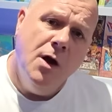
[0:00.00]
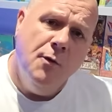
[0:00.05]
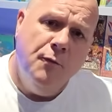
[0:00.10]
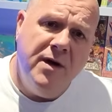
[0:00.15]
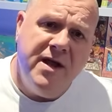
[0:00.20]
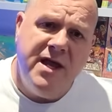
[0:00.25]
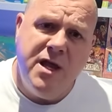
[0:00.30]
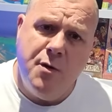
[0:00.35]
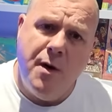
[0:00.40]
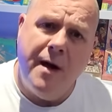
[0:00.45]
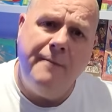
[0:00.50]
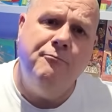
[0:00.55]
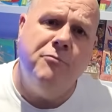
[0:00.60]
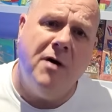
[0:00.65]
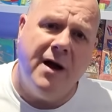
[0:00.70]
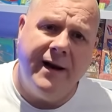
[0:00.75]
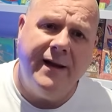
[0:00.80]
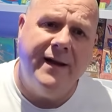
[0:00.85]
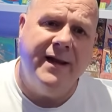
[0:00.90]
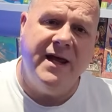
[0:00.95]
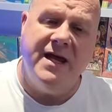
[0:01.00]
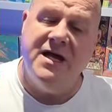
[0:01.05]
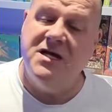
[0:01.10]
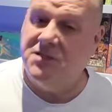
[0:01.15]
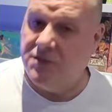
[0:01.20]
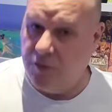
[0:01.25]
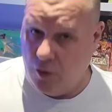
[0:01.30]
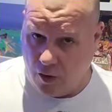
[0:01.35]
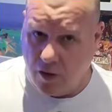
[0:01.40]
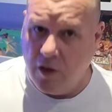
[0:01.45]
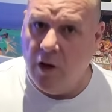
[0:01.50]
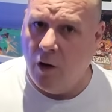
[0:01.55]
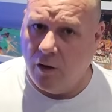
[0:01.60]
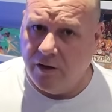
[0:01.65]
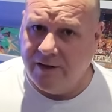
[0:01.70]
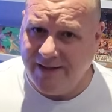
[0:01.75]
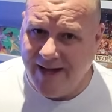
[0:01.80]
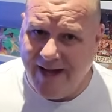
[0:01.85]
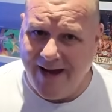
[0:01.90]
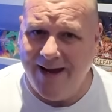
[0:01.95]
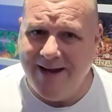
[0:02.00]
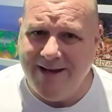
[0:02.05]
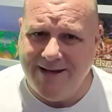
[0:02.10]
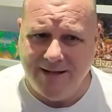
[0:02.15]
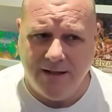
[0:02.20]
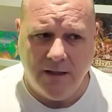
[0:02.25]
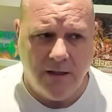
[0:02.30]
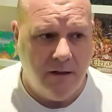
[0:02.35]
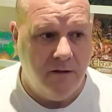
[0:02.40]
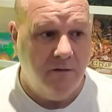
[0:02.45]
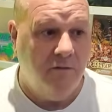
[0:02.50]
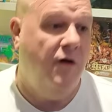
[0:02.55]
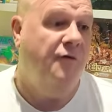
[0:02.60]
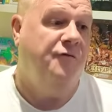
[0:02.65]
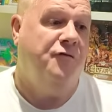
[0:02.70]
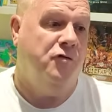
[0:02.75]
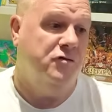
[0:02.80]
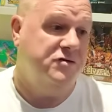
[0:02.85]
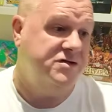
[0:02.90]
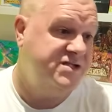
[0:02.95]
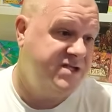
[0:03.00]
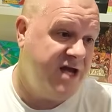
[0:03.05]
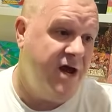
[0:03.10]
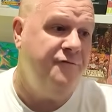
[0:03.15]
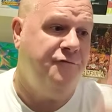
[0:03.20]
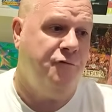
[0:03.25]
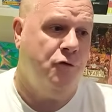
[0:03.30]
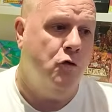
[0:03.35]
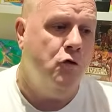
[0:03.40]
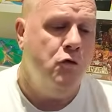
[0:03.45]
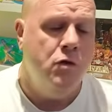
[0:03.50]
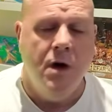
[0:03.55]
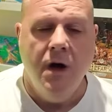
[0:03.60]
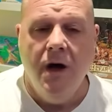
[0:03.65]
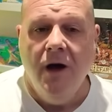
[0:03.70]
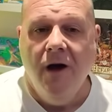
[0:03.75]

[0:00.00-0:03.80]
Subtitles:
when you had one of these like I did, well, I've got several,